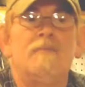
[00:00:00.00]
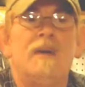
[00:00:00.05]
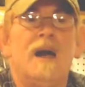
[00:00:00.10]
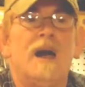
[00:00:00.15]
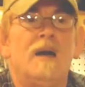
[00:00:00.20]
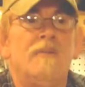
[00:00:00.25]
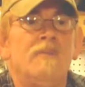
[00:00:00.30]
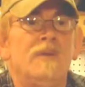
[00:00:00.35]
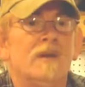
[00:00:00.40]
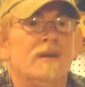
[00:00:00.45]

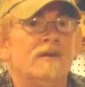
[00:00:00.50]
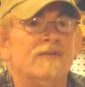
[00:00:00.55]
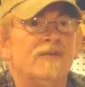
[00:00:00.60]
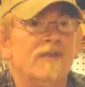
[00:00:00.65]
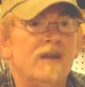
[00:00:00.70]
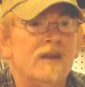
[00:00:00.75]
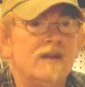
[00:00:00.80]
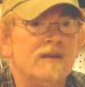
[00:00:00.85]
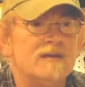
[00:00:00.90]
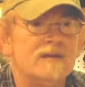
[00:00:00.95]
popular
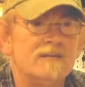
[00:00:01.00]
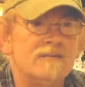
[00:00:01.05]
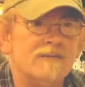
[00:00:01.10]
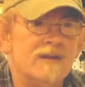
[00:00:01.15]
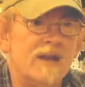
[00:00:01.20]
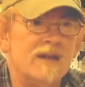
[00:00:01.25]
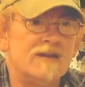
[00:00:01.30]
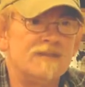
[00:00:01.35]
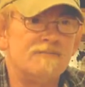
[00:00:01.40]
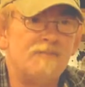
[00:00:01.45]
for use
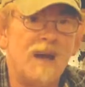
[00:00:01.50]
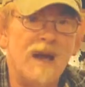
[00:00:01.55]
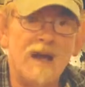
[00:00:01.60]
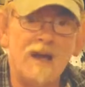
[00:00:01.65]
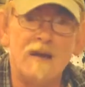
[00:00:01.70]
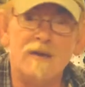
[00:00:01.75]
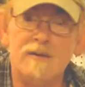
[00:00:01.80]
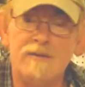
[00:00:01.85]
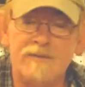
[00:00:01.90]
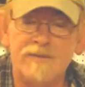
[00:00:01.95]
as
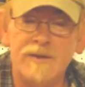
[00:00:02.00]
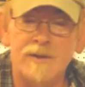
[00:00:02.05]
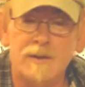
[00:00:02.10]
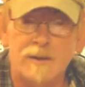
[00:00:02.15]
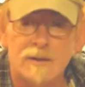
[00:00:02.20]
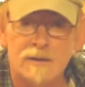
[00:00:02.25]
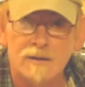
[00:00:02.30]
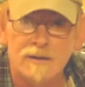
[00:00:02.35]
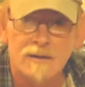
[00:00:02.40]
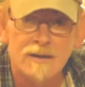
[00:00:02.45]

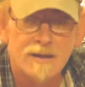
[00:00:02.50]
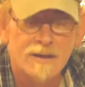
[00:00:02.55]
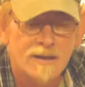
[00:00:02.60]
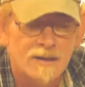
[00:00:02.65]
biofuel.